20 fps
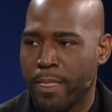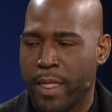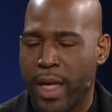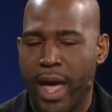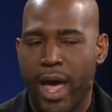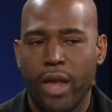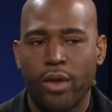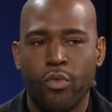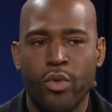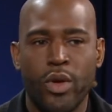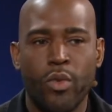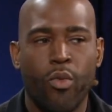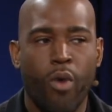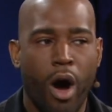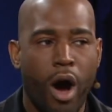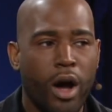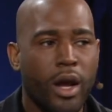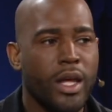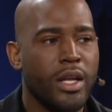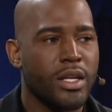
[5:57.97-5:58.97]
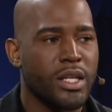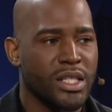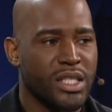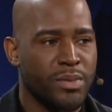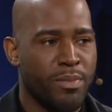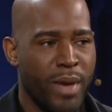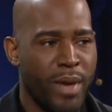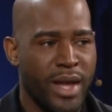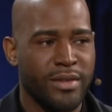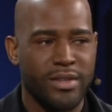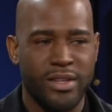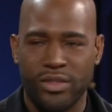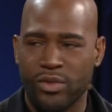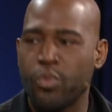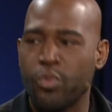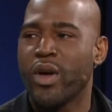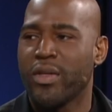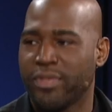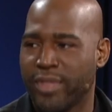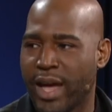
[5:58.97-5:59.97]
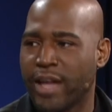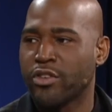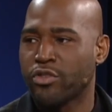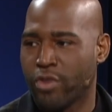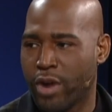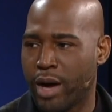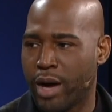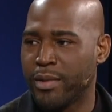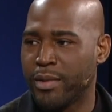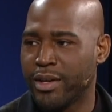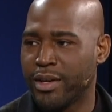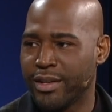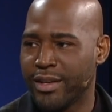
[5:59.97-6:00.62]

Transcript: And we walk into spaces with that trauma.